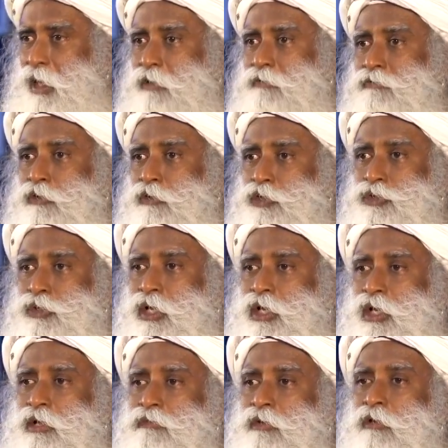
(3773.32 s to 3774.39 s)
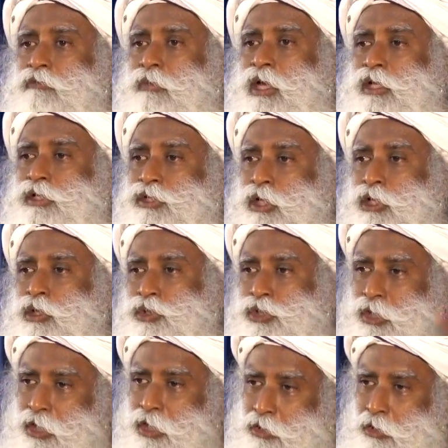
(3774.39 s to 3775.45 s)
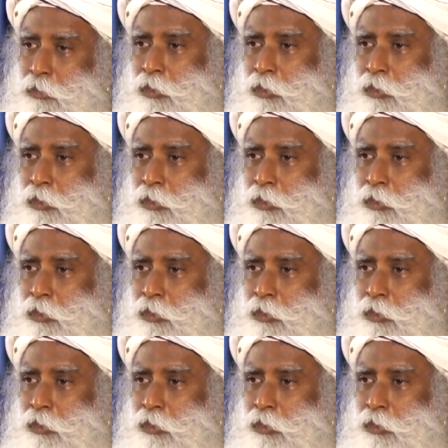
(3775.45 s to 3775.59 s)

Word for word: unfortunately, we have made a solution into a